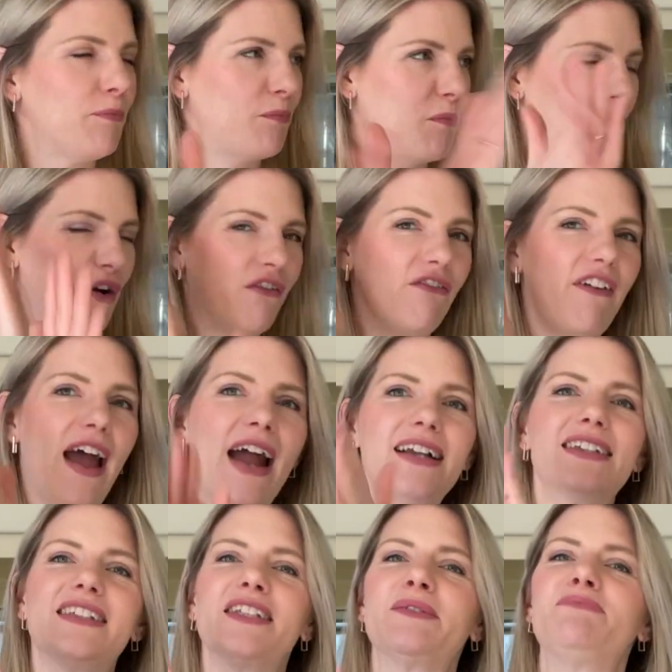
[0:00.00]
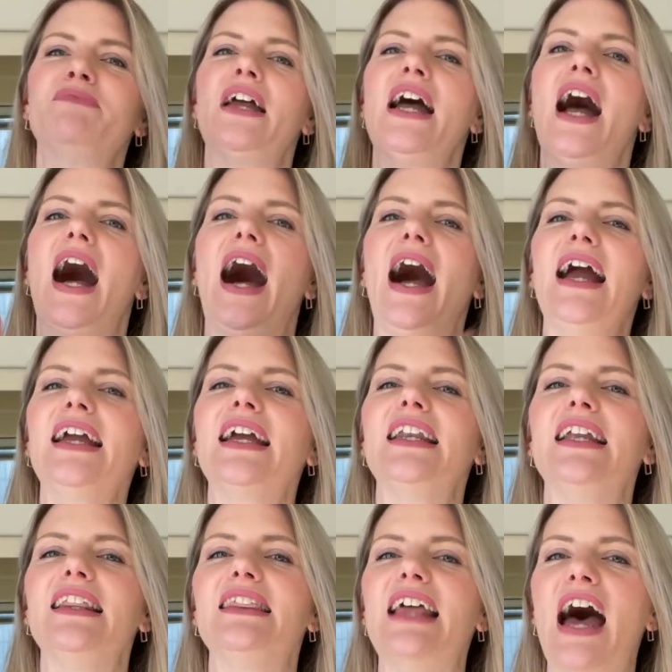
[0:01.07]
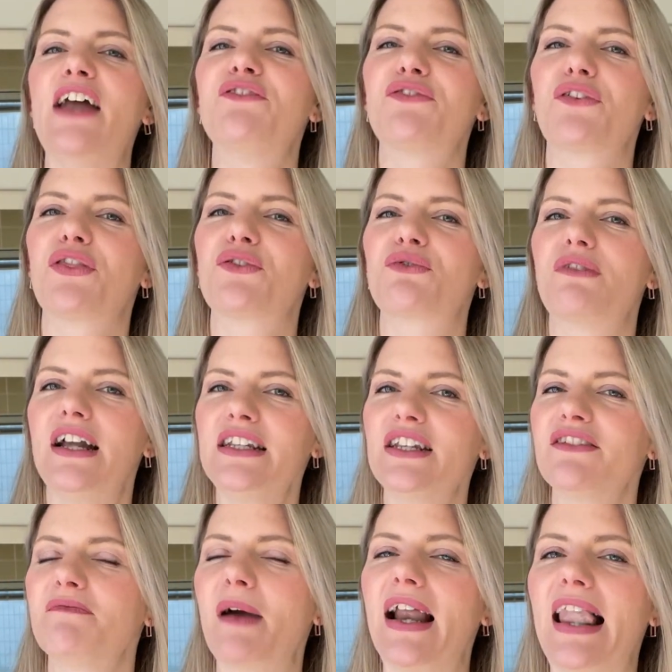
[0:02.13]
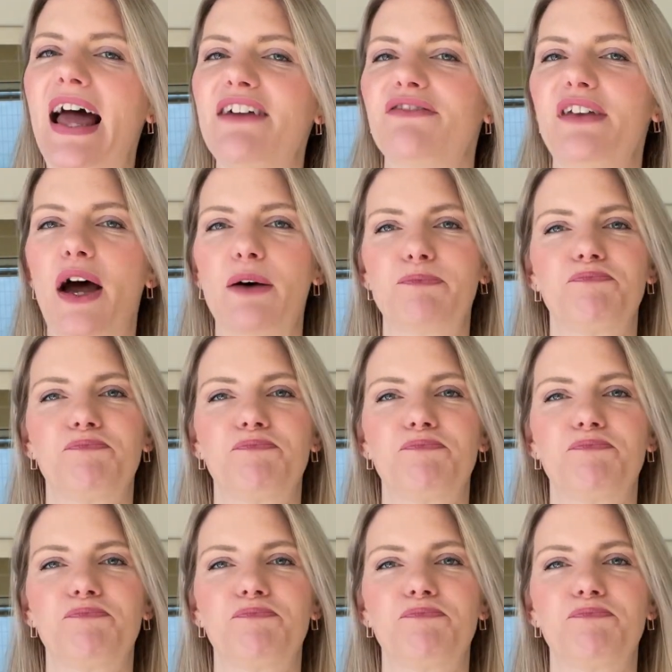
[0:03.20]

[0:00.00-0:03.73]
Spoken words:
Perfect. I can eat that for the rest of my life now.